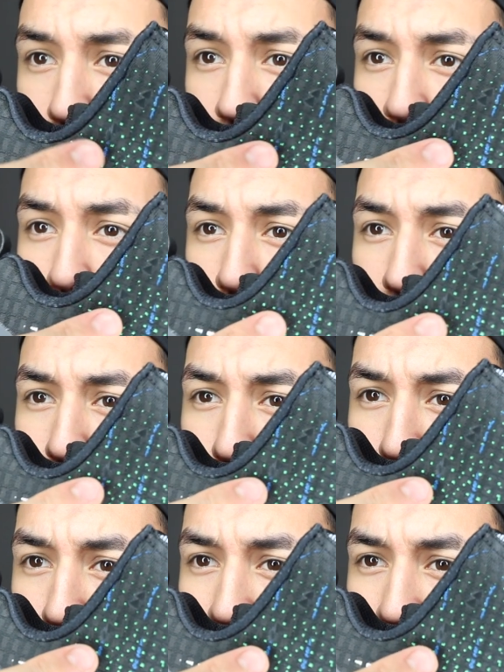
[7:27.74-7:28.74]
those arrows are. It
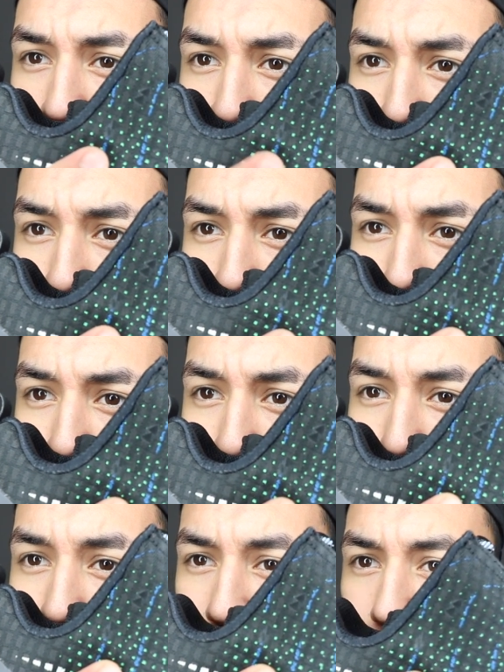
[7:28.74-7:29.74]
moved down like
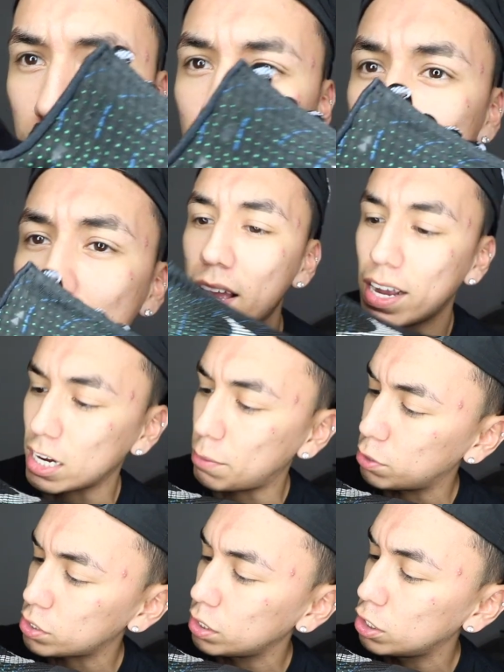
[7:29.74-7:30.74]
this way. So I gotta
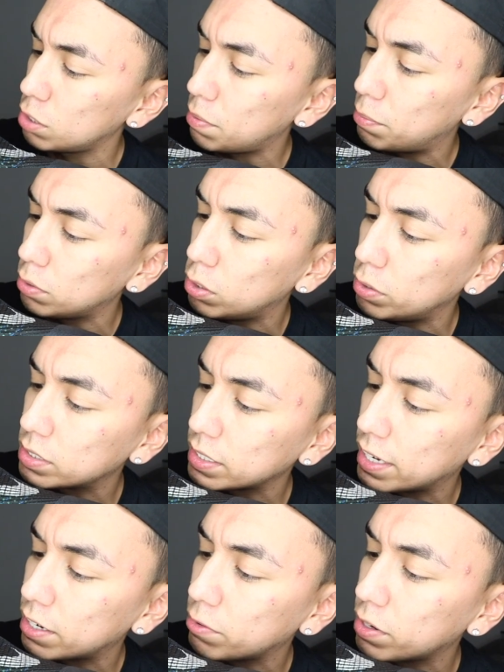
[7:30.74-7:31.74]
push a little bit below it to
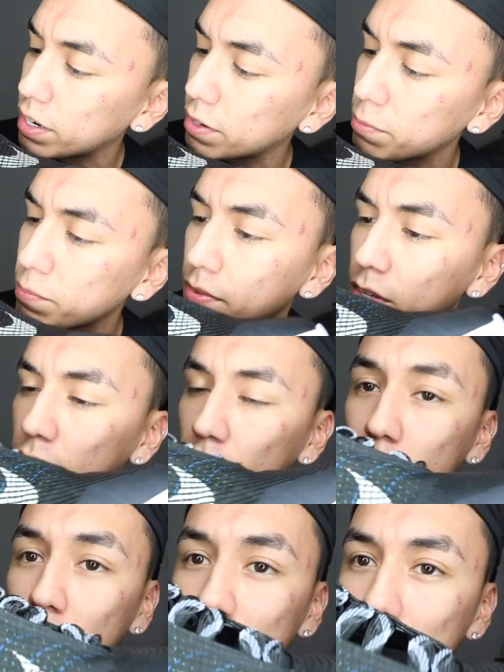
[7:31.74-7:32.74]
get it right.
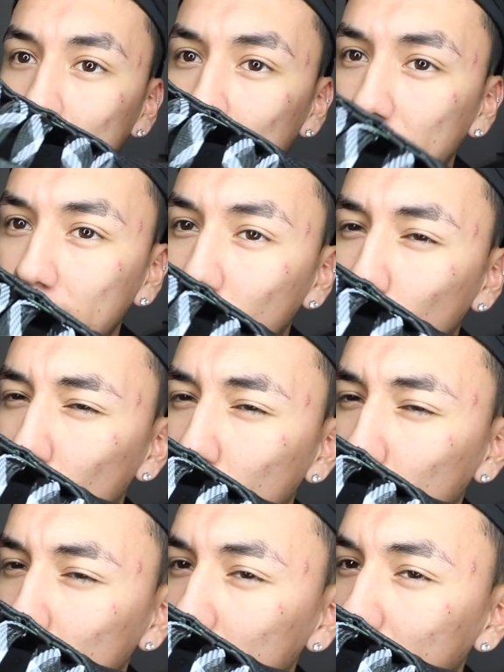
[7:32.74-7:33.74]
Let's go ahead and tighten it again one
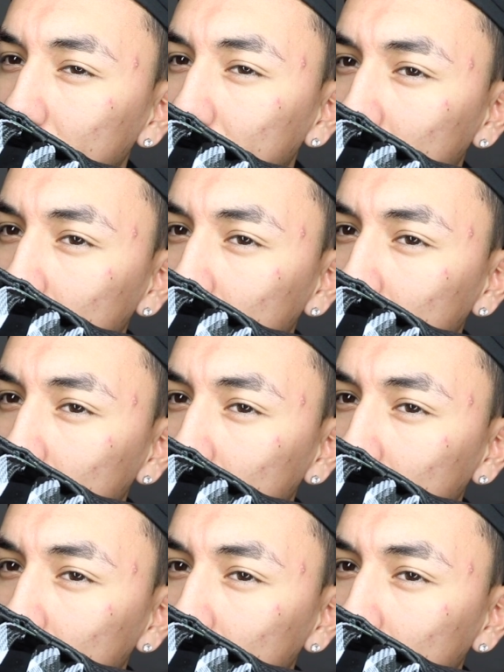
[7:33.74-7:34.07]
more time.